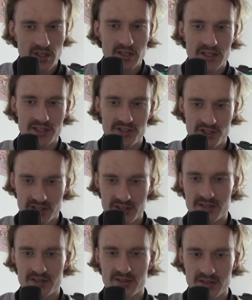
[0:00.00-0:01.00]
it
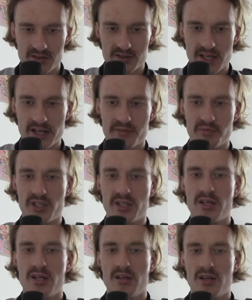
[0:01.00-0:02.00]
just doesn't get me.
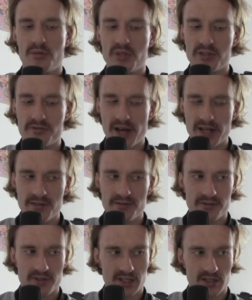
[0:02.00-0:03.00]
I mean, if
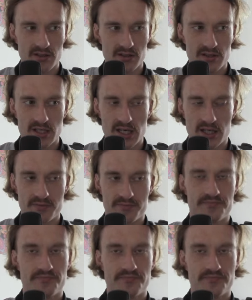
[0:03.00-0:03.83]
anything, then